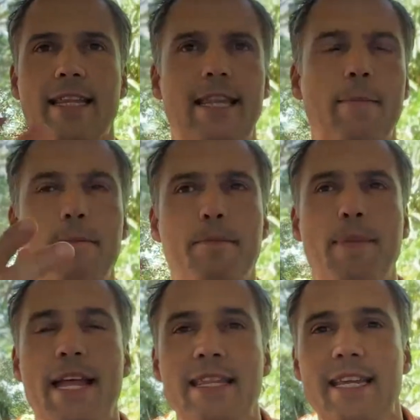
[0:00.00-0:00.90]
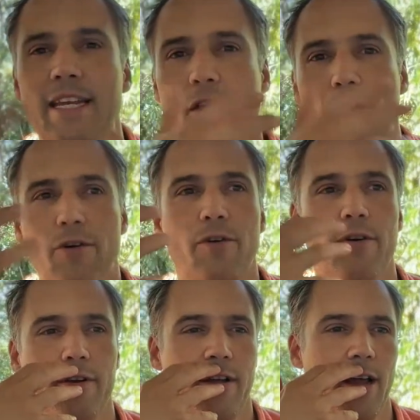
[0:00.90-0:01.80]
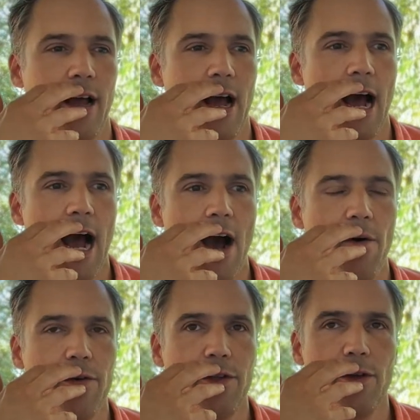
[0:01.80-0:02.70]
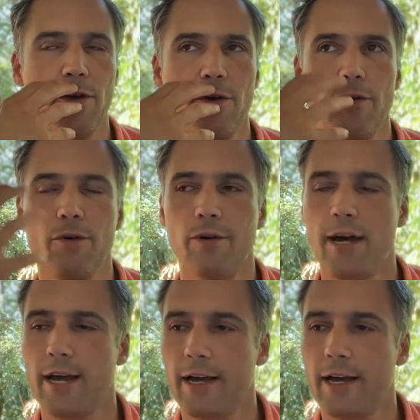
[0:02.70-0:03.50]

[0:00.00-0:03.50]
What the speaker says: depending on how you